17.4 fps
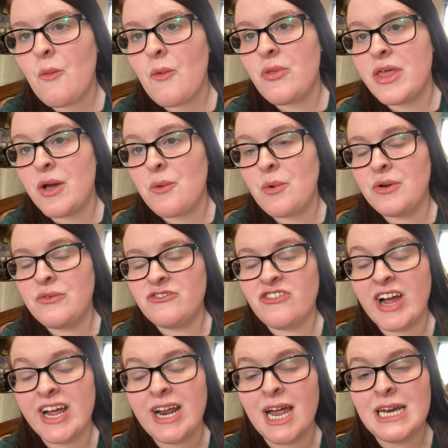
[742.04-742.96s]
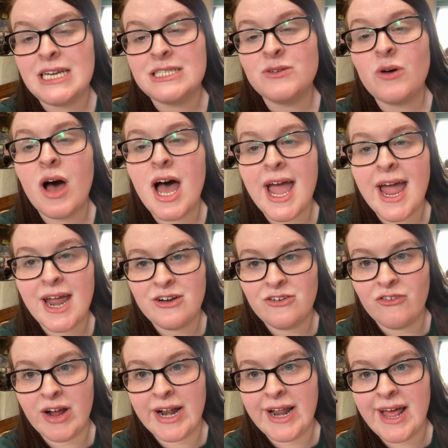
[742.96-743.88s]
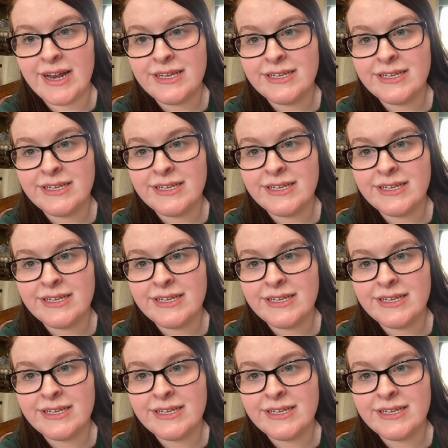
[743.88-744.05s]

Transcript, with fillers: they wouldn't write on it, so I had to write on